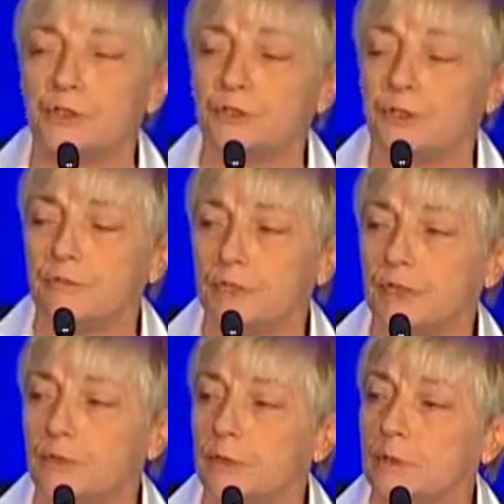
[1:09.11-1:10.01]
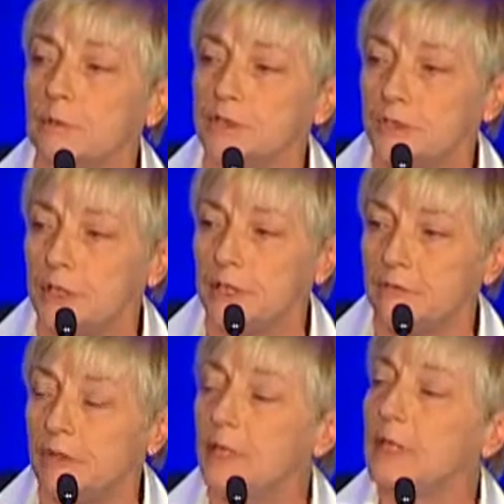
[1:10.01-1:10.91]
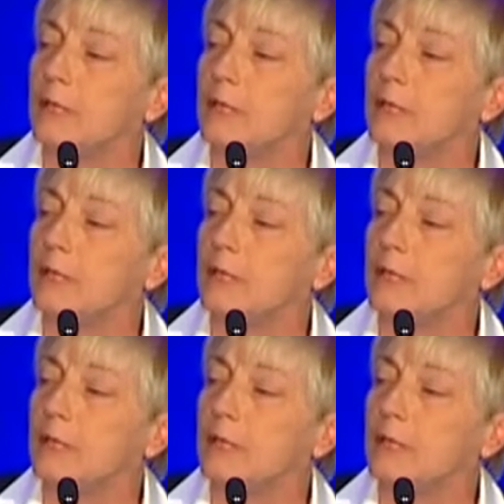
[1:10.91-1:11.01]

certificate that we received.